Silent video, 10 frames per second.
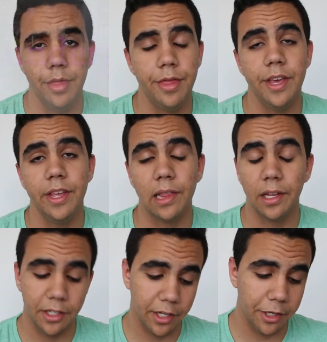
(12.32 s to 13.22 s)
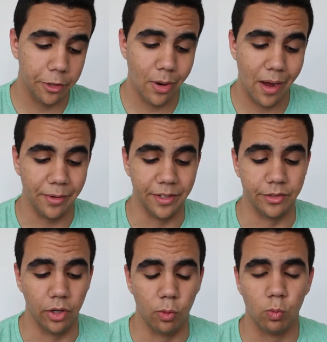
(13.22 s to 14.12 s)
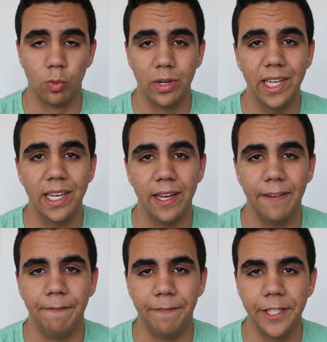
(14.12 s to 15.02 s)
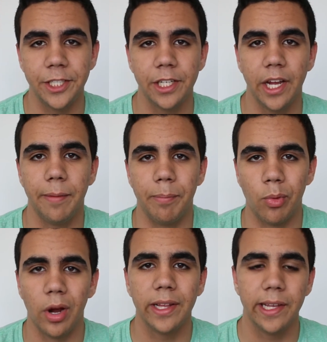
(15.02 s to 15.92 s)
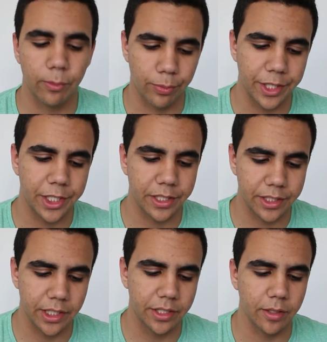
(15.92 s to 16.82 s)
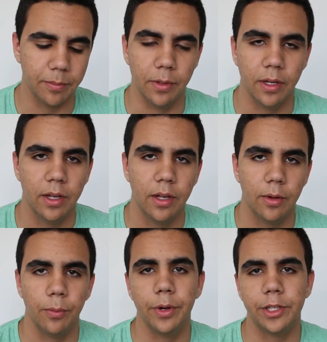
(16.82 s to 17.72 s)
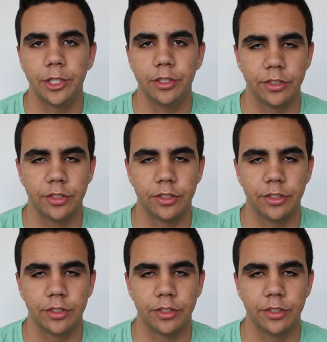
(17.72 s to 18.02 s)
The London Underground is a really efficient and broadly reaching system, which